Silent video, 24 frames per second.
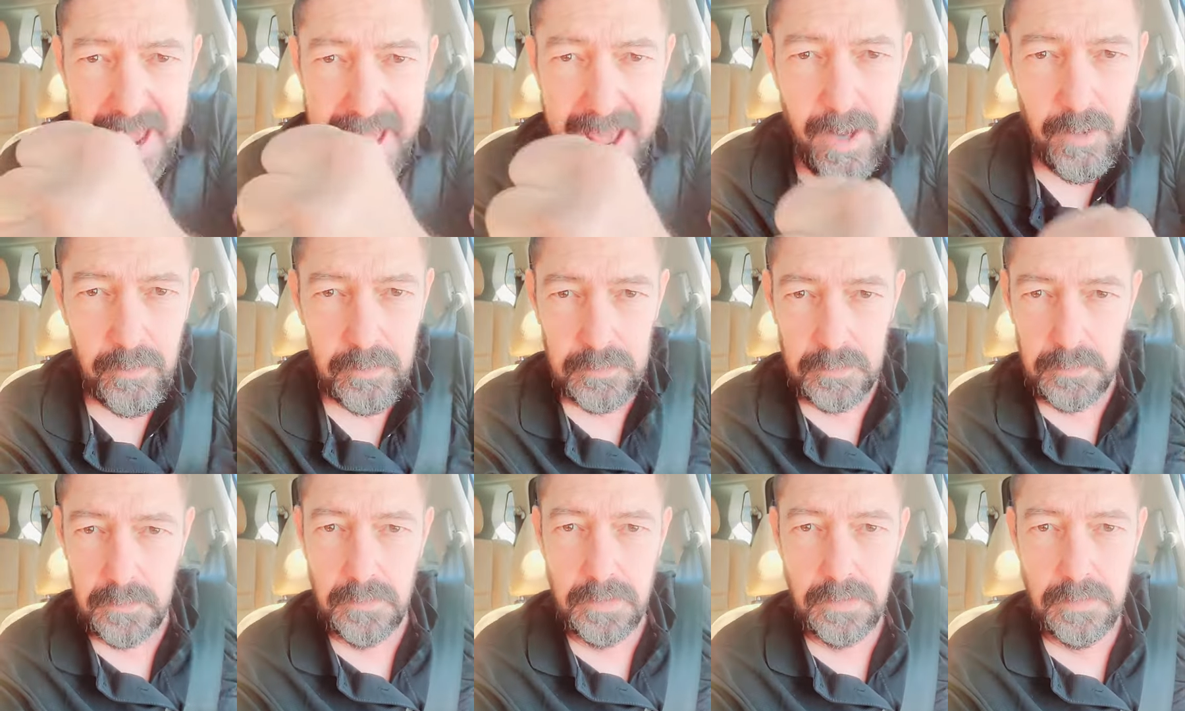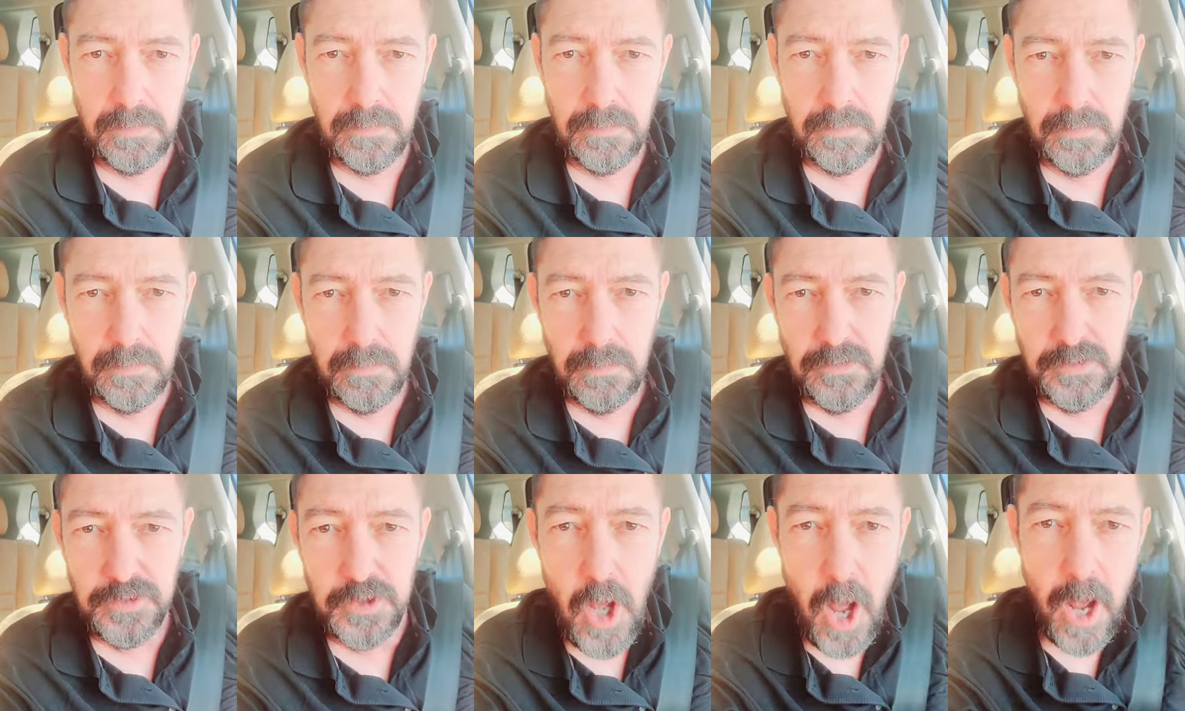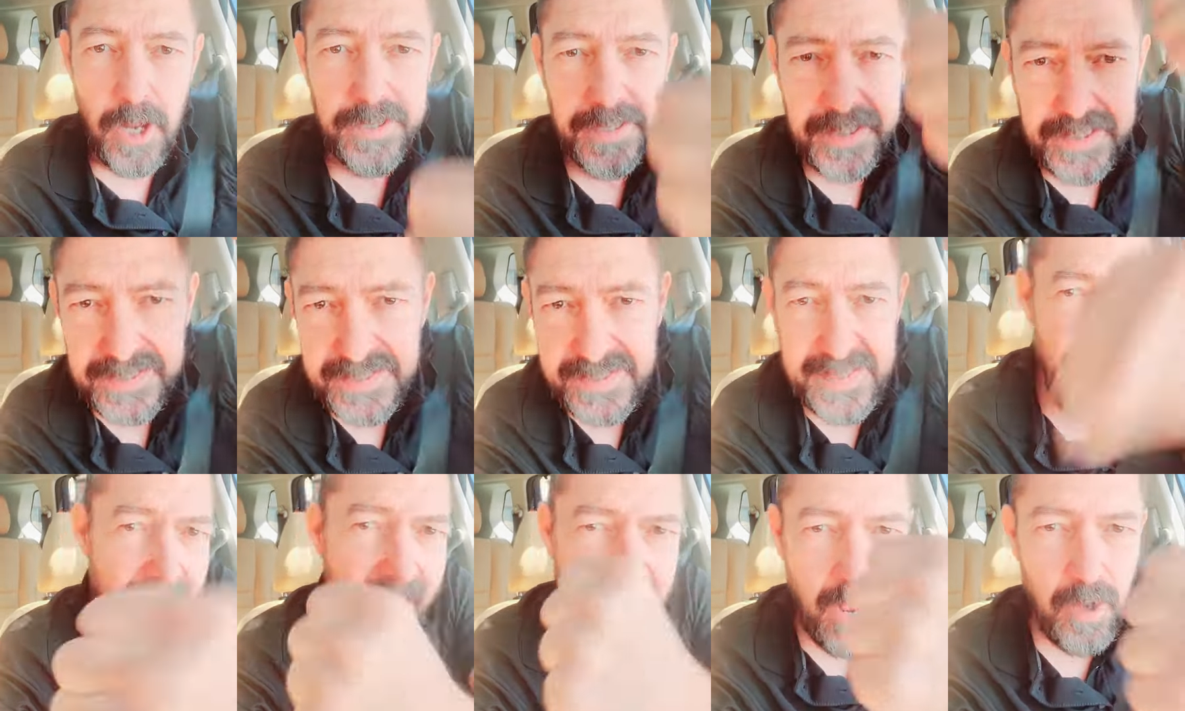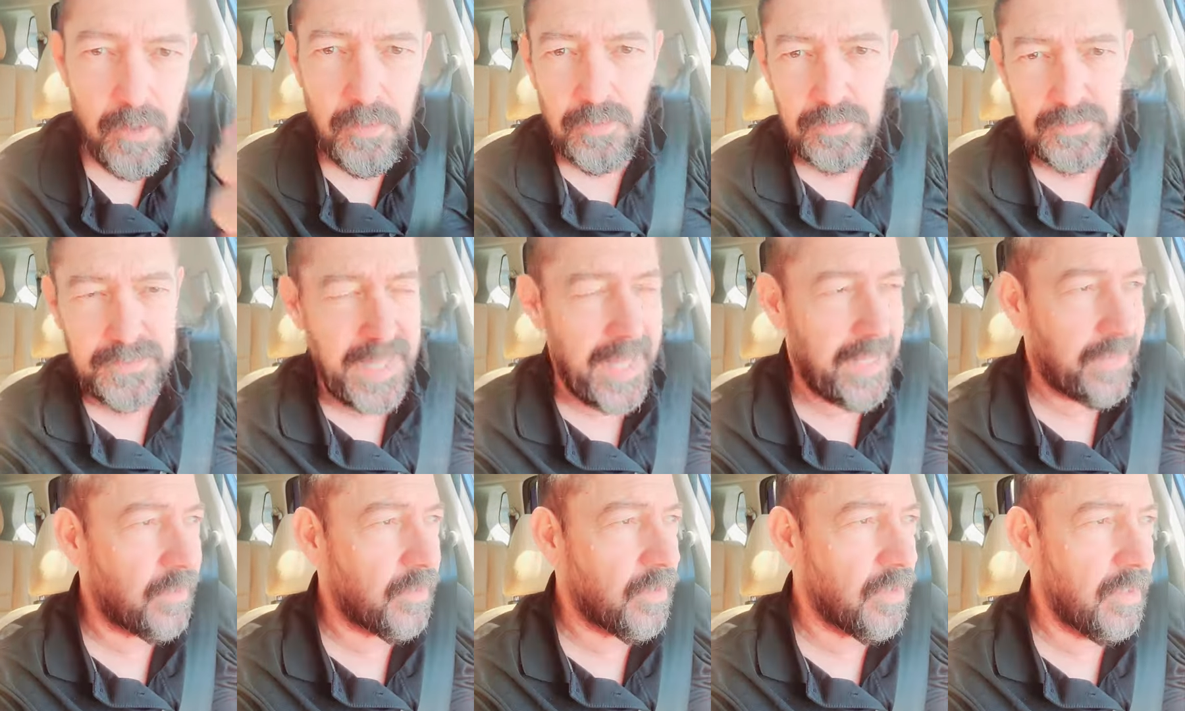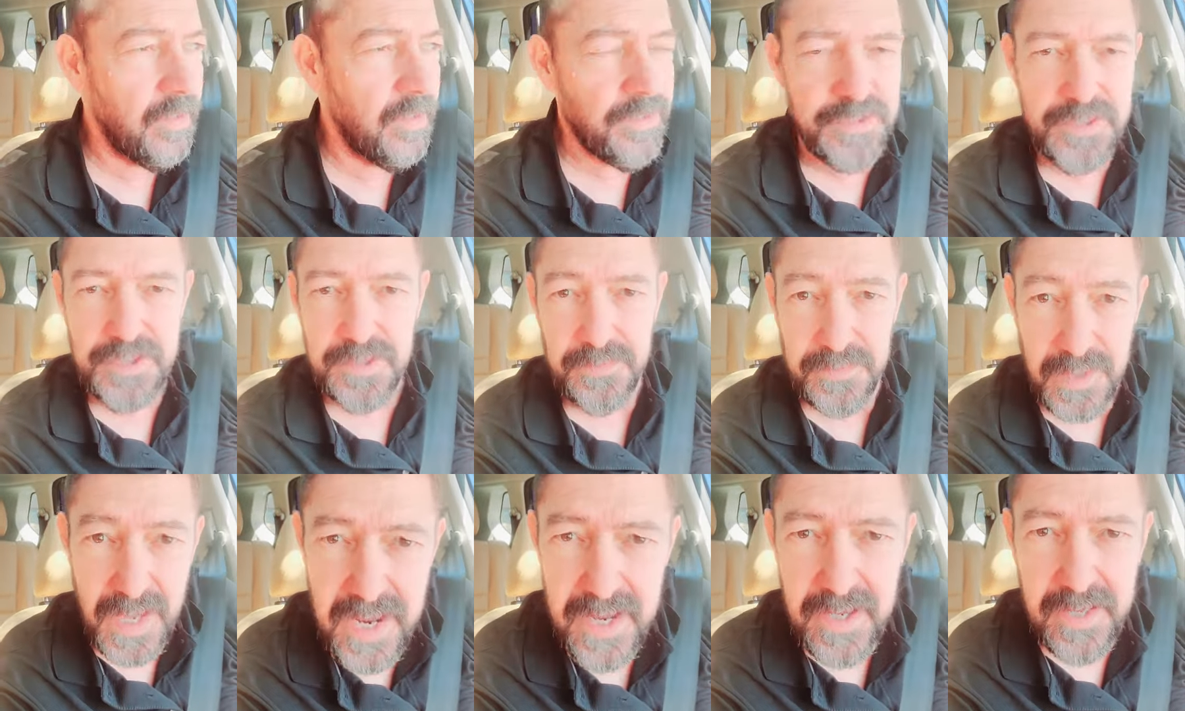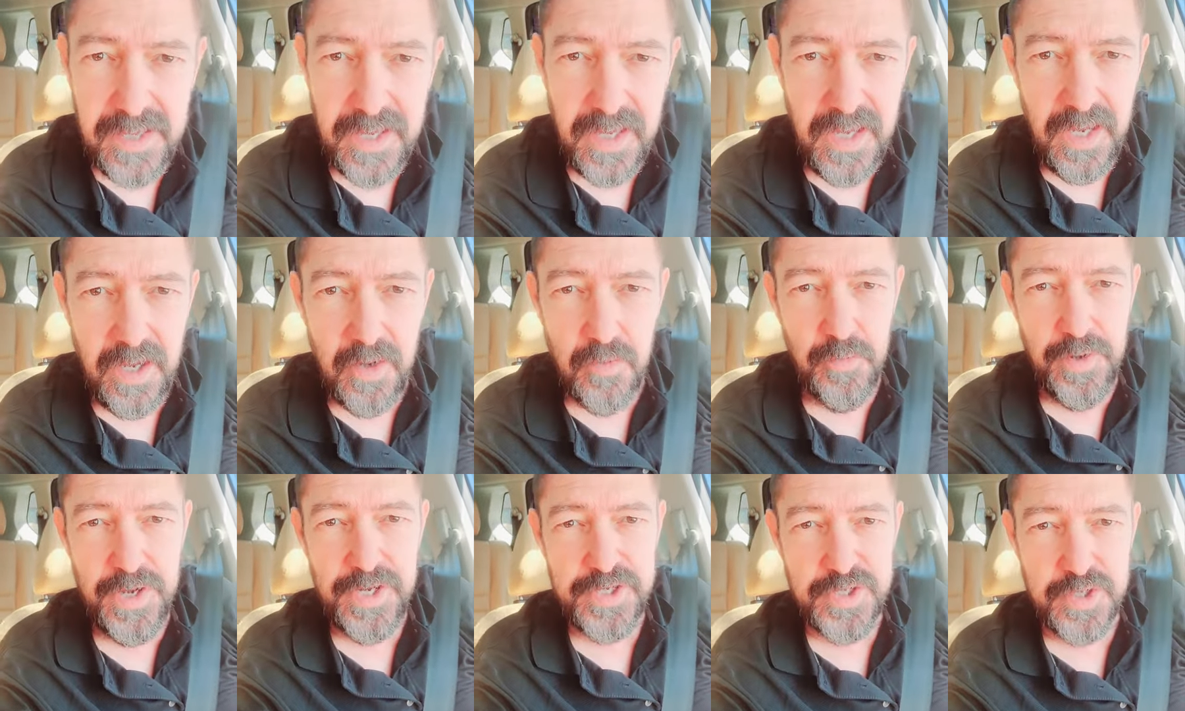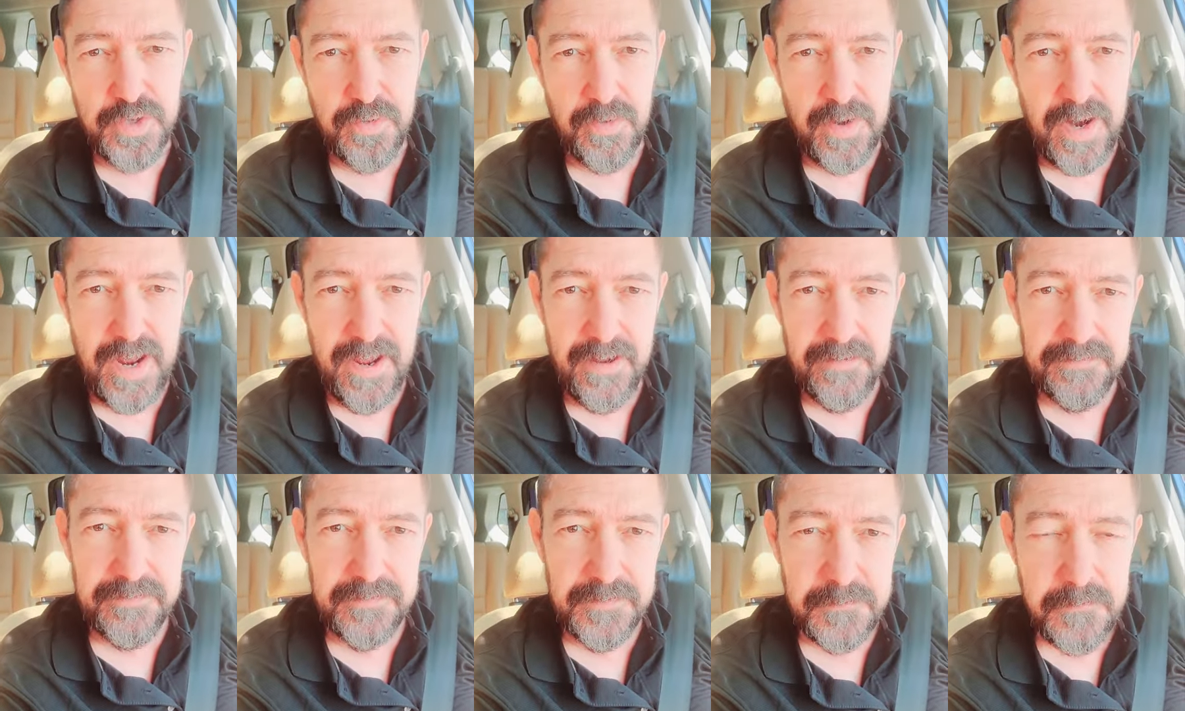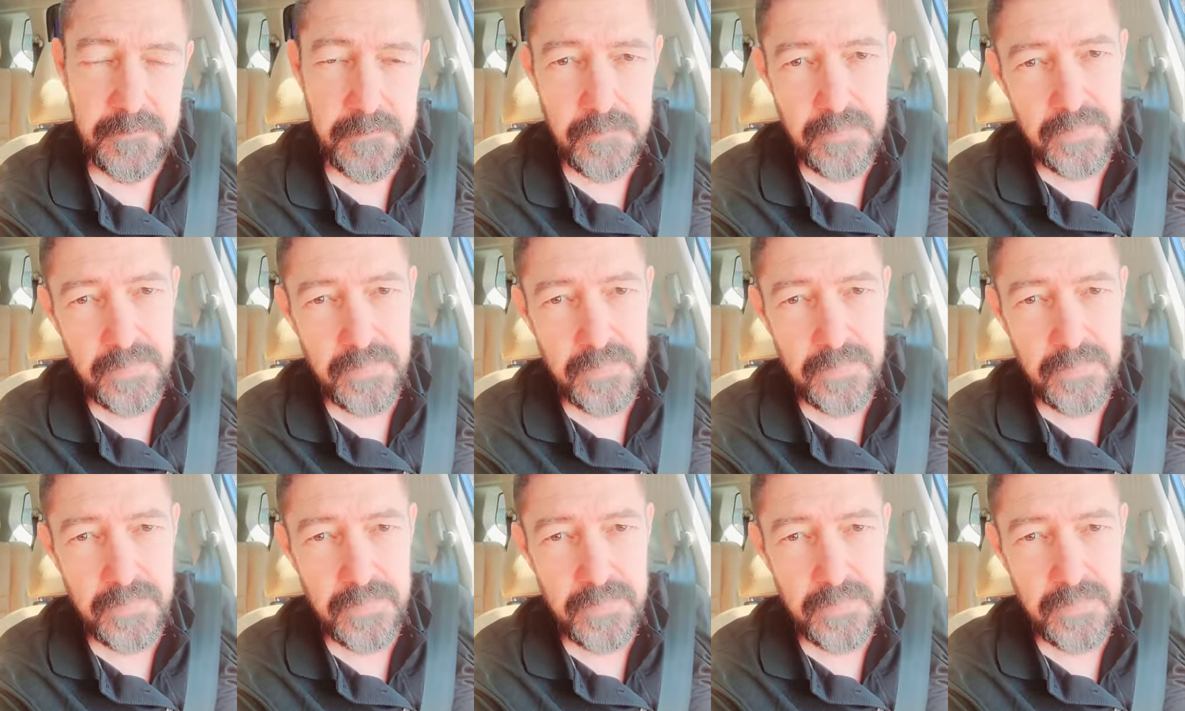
out. Knock down that stinky witchcraft.